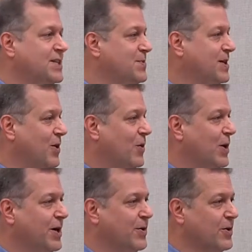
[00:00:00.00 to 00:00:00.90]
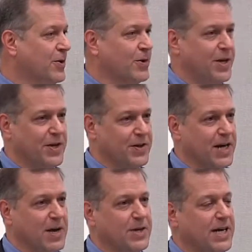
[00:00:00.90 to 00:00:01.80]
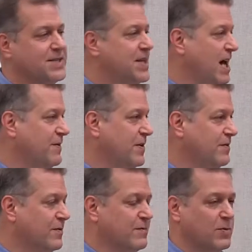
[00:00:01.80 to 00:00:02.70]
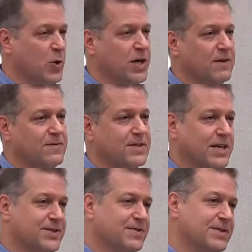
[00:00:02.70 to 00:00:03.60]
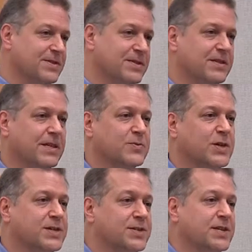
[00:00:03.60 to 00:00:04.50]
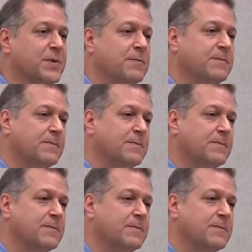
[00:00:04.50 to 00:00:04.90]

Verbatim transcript: catch me in hallway or, or any of the IBI staff who can work on counseling. Yes. Uh,